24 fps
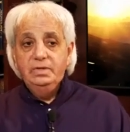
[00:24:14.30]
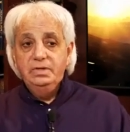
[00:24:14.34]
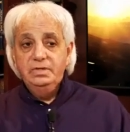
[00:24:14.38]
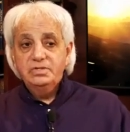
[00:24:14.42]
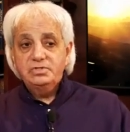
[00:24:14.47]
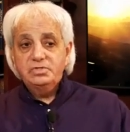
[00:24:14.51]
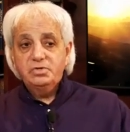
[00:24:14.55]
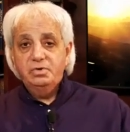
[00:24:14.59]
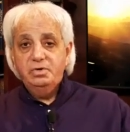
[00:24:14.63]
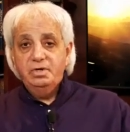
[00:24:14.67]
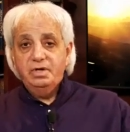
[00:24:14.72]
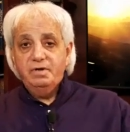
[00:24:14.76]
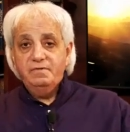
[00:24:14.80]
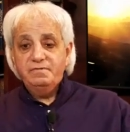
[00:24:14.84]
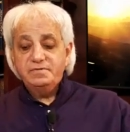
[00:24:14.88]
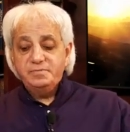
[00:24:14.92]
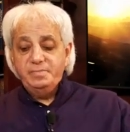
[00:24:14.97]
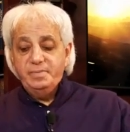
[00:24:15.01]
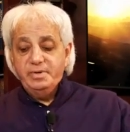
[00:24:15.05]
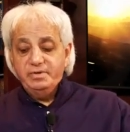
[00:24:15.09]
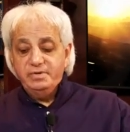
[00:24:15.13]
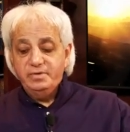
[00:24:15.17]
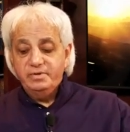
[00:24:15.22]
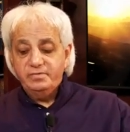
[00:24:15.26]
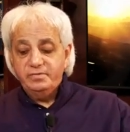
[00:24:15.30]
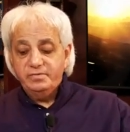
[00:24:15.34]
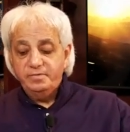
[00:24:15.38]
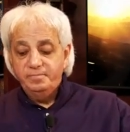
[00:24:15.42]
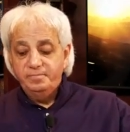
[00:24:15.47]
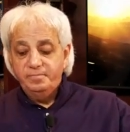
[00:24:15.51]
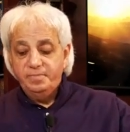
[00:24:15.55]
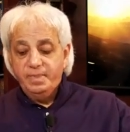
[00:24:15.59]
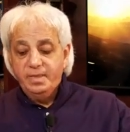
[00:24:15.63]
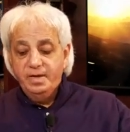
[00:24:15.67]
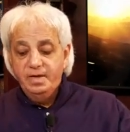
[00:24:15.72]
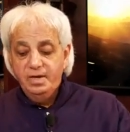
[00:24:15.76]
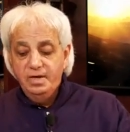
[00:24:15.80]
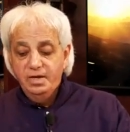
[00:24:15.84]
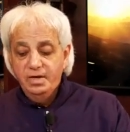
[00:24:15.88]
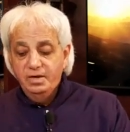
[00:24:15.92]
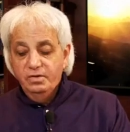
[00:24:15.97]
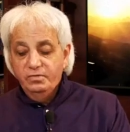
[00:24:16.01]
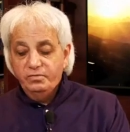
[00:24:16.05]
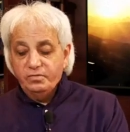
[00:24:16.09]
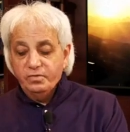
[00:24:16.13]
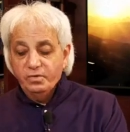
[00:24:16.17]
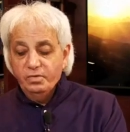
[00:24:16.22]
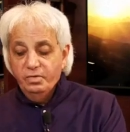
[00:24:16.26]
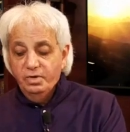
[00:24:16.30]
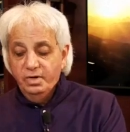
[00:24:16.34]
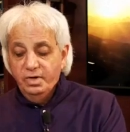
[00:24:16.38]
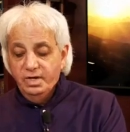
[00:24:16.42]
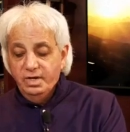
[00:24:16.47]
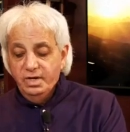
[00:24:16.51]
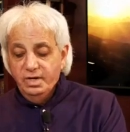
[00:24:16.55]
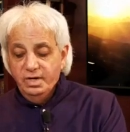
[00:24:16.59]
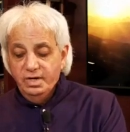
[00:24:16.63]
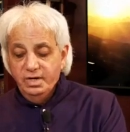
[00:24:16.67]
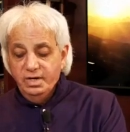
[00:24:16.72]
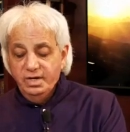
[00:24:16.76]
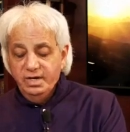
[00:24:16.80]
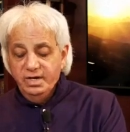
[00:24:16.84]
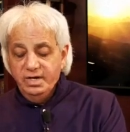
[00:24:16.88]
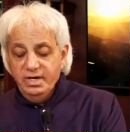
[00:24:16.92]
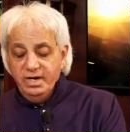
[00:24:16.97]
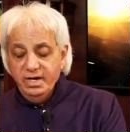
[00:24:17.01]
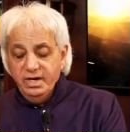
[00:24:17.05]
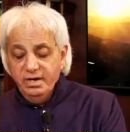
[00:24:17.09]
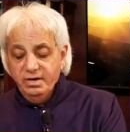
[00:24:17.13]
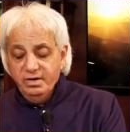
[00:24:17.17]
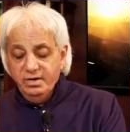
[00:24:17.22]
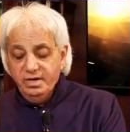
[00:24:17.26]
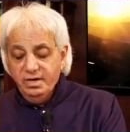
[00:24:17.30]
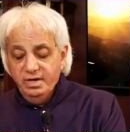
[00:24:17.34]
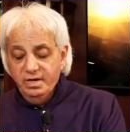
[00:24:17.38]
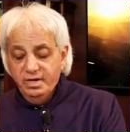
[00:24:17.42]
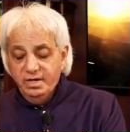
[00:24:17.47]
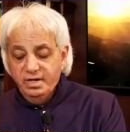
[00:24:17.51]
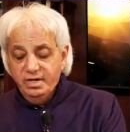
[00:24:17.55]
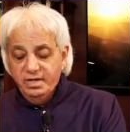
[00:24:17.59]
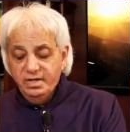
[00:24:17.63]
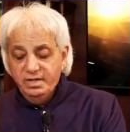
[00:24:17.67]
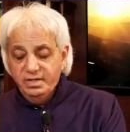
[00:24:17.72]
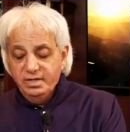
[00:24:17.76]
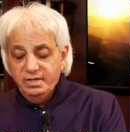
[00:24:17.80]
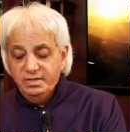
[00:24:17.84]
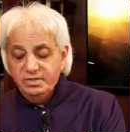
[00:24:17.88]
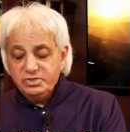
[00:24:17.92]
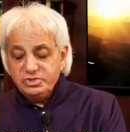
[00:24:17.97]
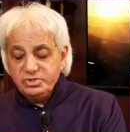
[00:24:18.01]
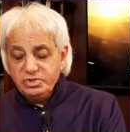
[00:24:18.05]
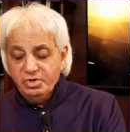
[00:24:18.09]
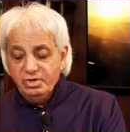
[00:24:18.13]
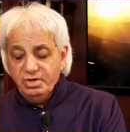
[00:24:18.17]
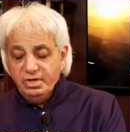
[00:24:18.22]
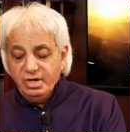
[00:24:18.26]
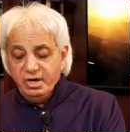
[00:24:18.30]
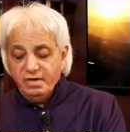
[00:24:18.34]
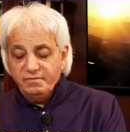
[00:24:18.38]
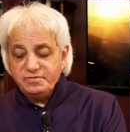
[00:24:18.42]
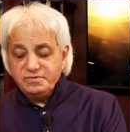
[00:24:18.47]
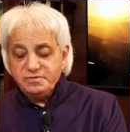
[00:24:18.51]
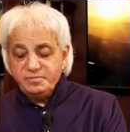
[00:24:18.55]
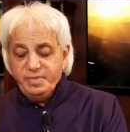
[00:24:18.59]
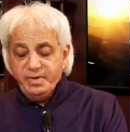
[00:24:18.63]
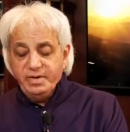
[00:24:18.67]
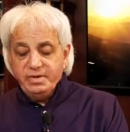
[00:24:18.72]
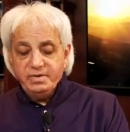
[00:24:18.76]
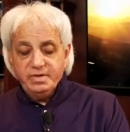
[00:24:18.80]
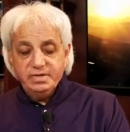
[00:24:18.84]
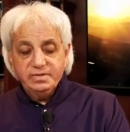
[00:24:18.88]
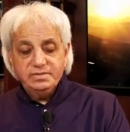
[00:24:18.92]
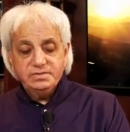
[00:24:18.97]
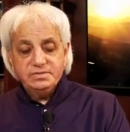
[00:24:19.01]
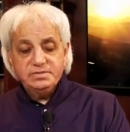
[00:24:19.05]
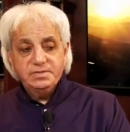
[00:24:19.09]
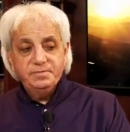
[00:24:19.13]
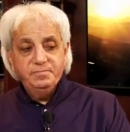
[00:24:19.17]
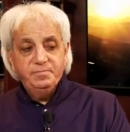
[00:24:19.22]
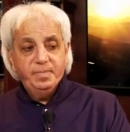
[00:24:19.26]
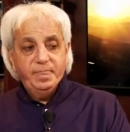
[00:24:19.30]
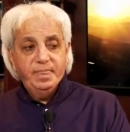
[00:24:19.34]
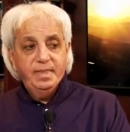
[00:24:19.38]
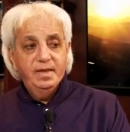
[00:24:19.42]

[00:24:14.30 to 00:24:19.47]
Discerning of spirits. So here, the discerning of spirits,